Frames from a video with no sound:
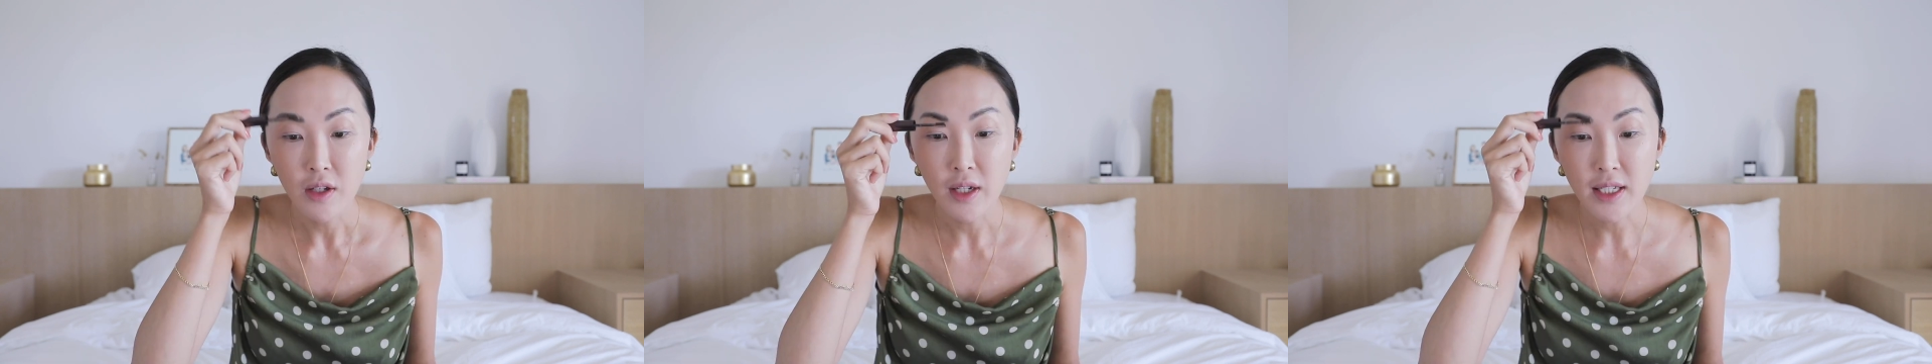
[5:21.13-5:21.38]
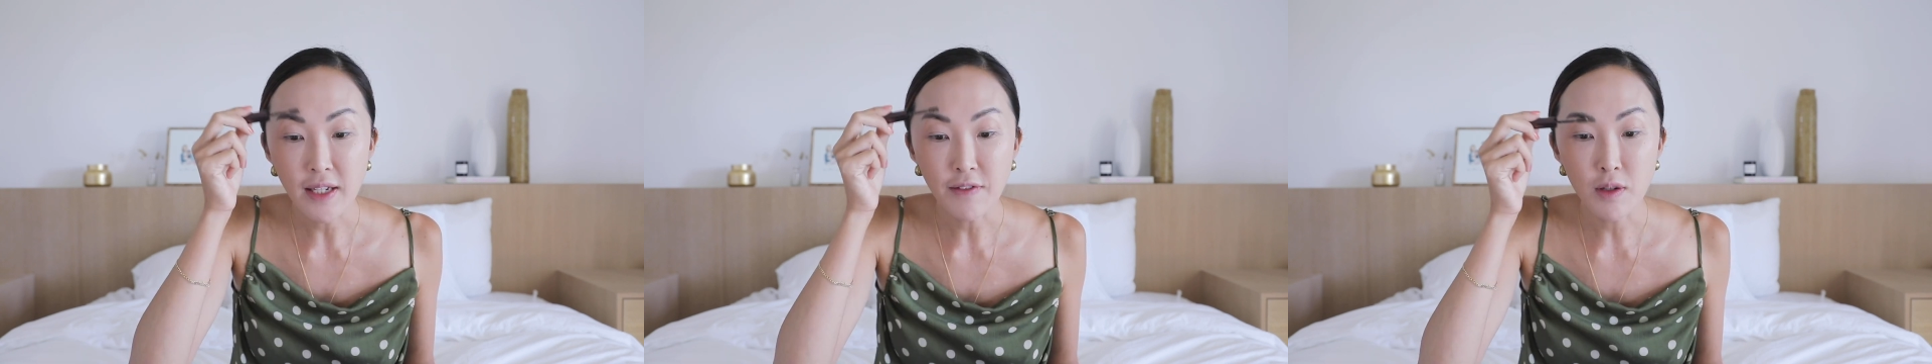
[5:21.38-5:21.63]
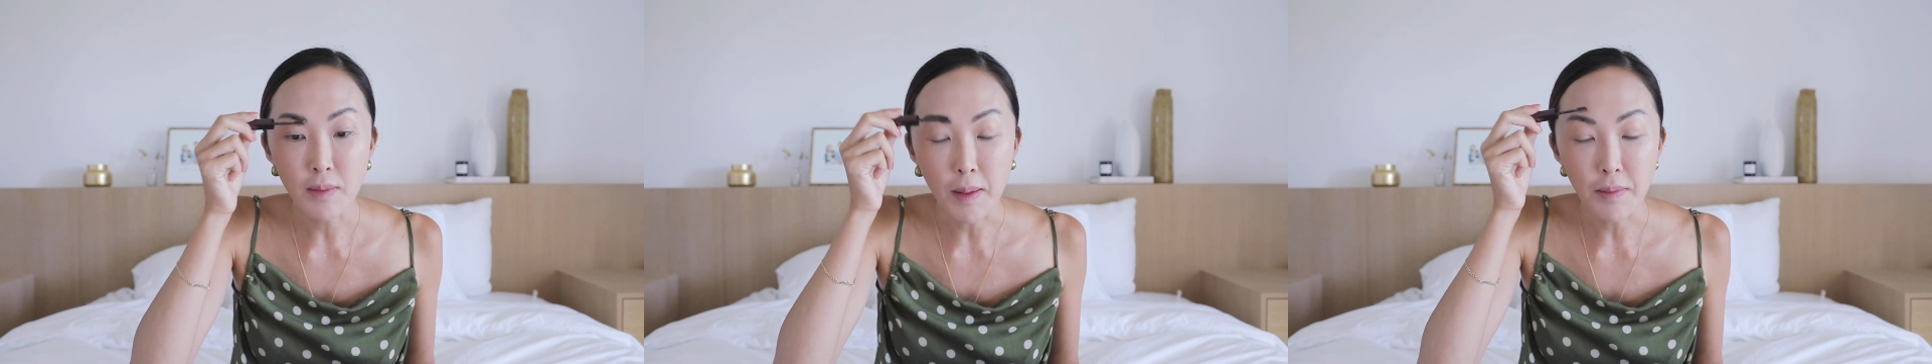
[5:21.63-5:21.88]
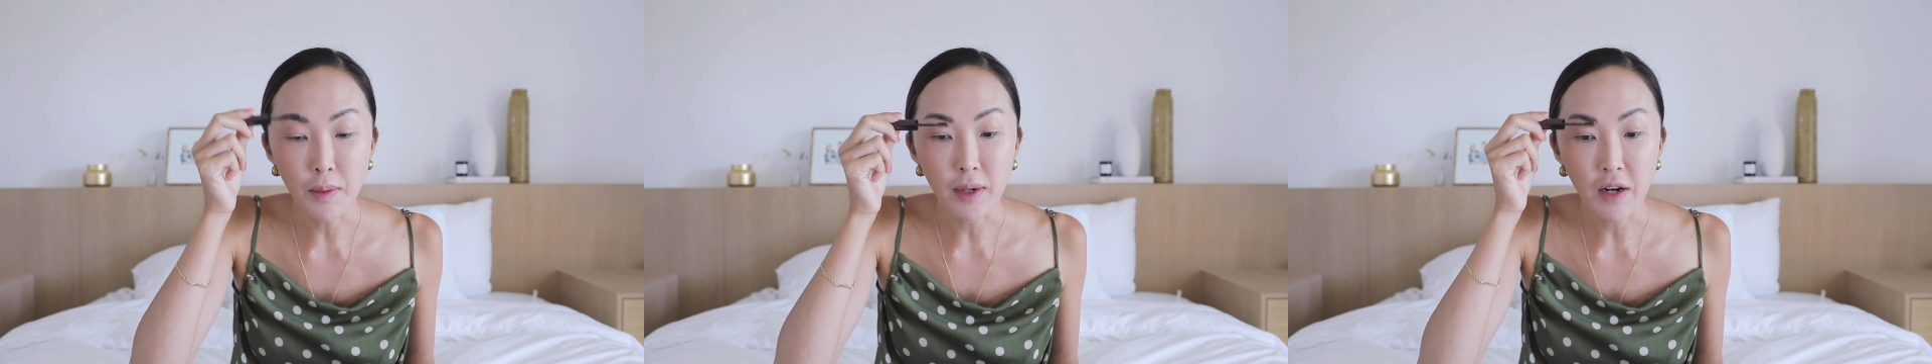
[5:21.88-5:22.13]
You guys have to
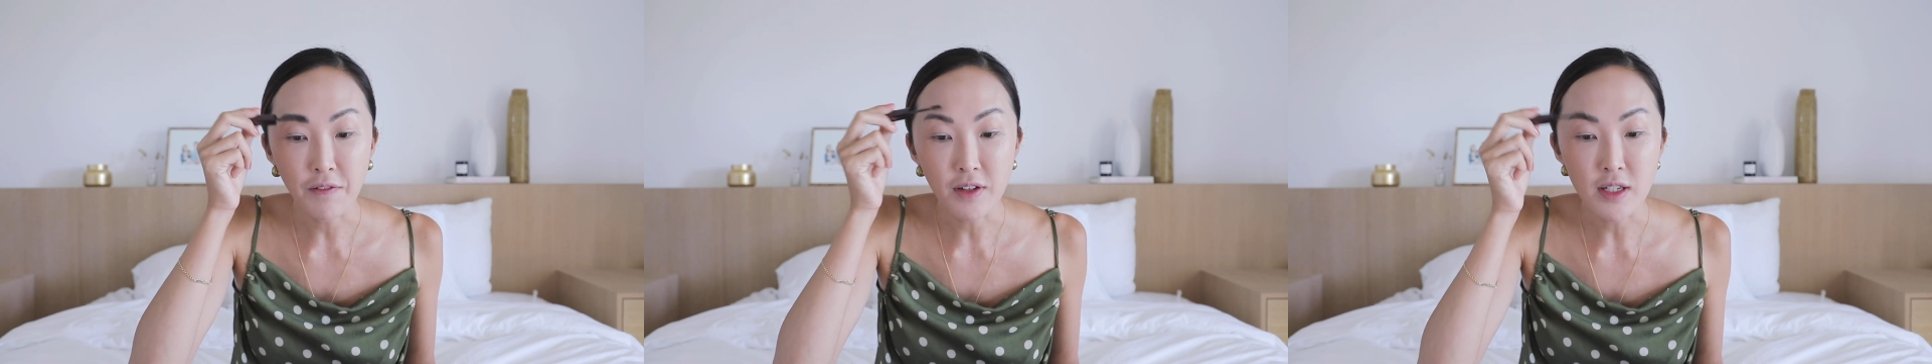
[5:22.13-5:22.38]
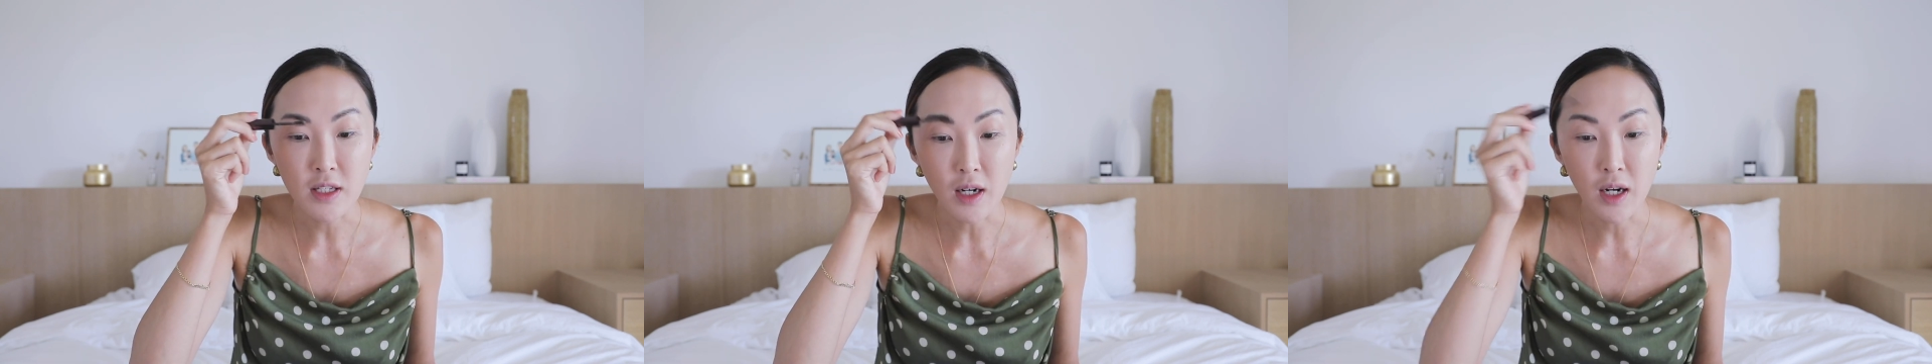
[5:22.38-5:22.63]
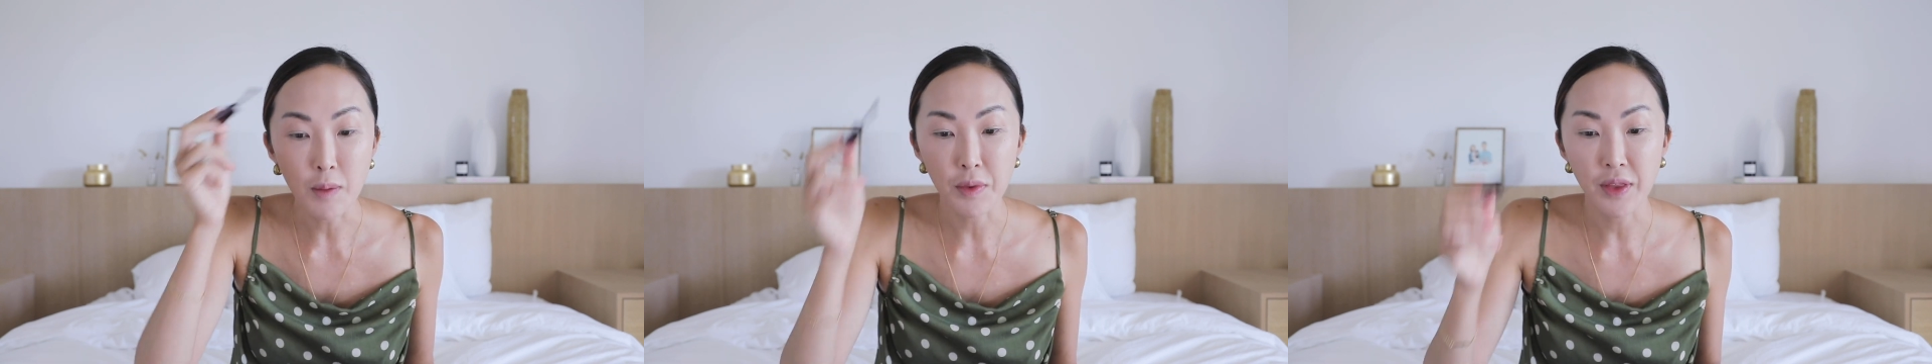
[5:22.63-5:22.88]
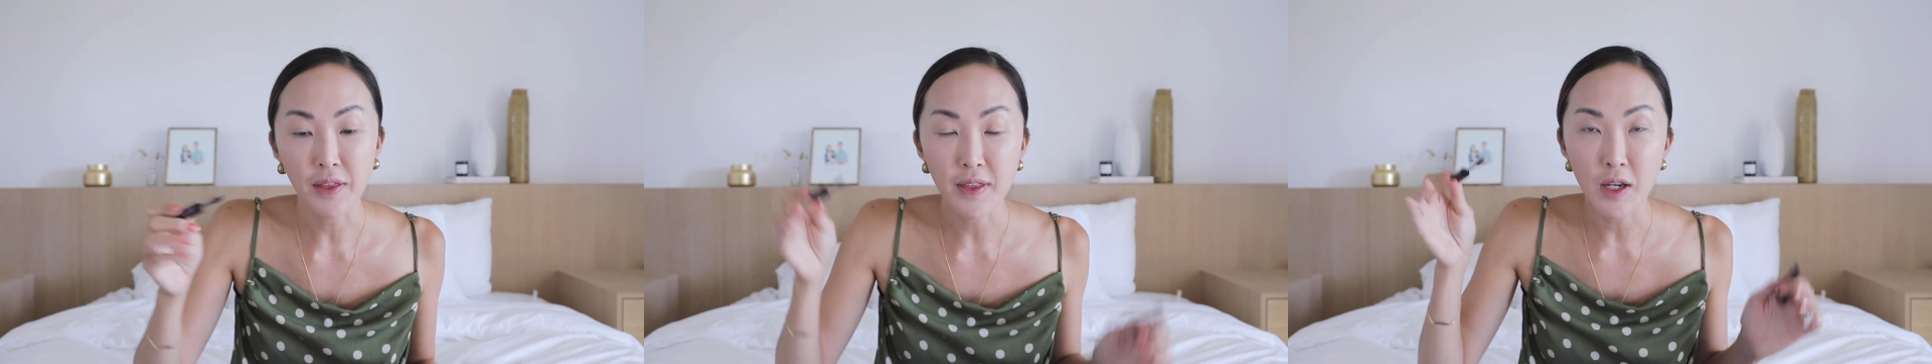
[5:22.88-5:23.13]
remember when I first started
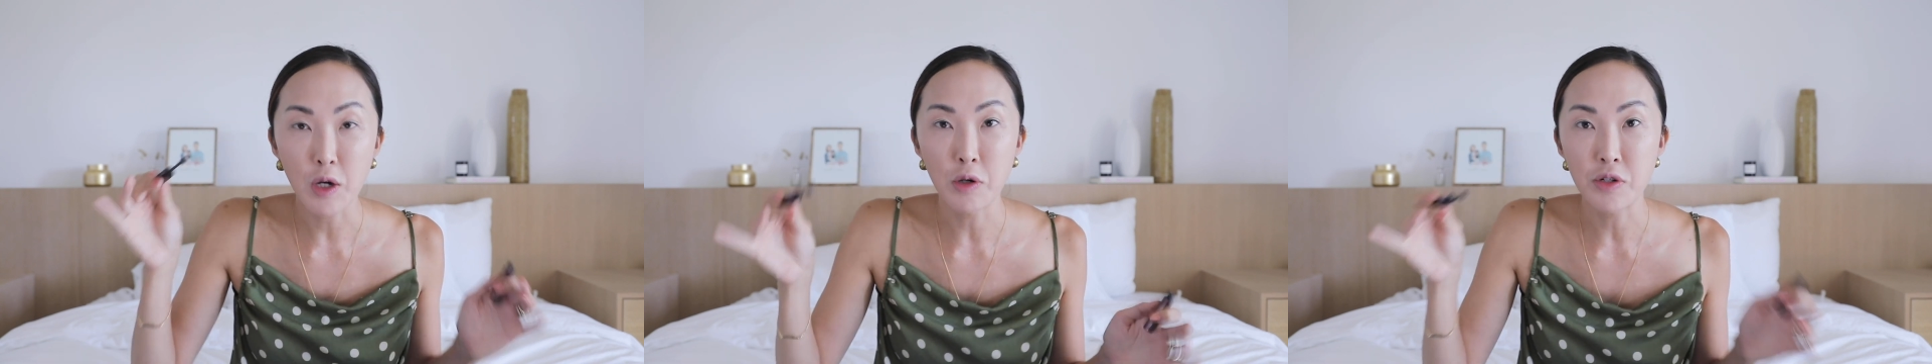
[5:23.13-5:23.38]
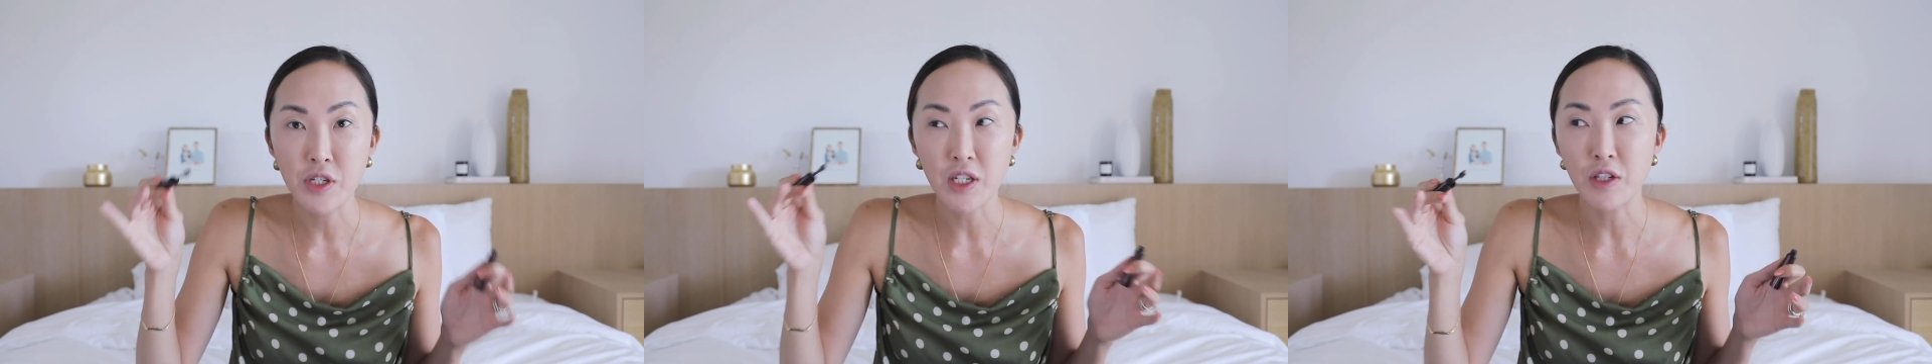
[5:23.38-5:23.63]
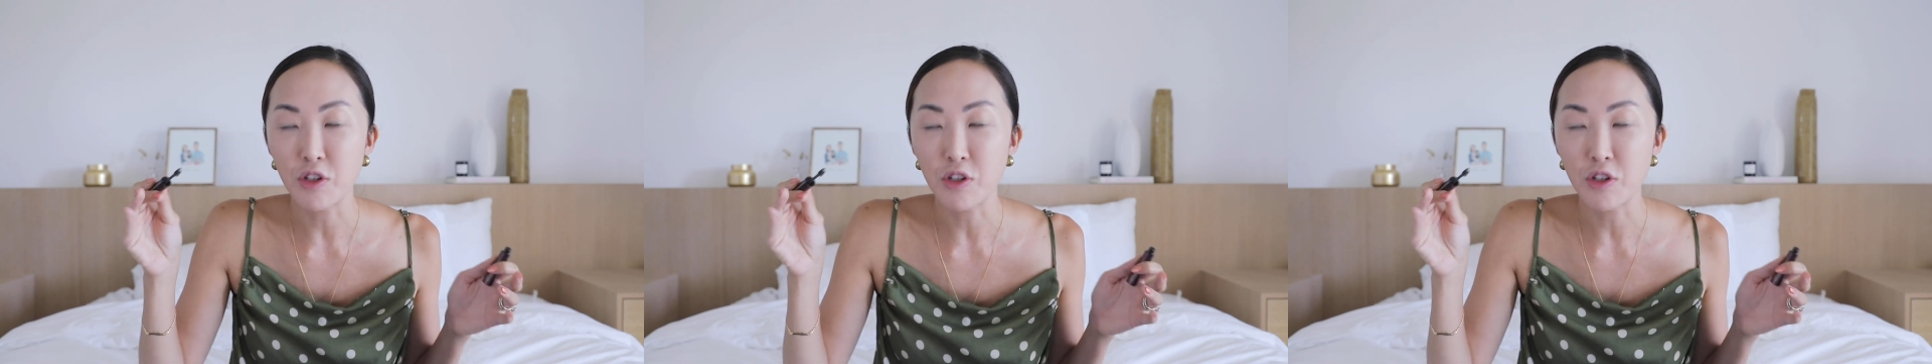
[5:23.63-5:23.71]
with like the OG